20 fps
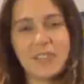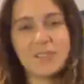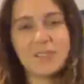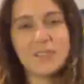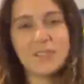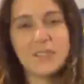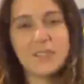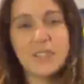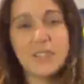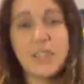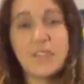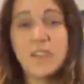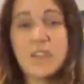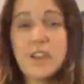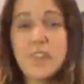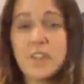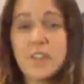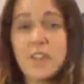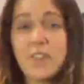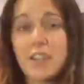If you
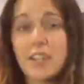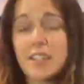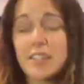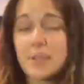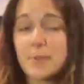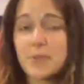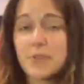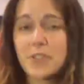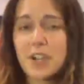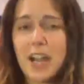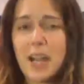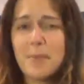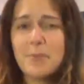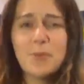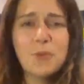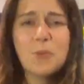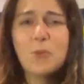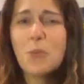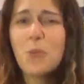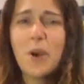haven't already
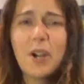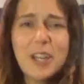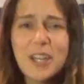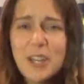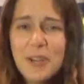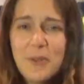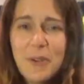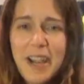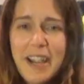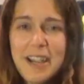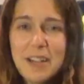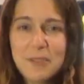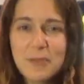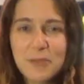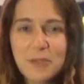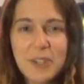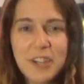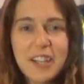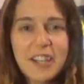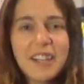subscribed, what are you waiting
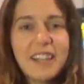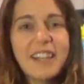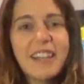for?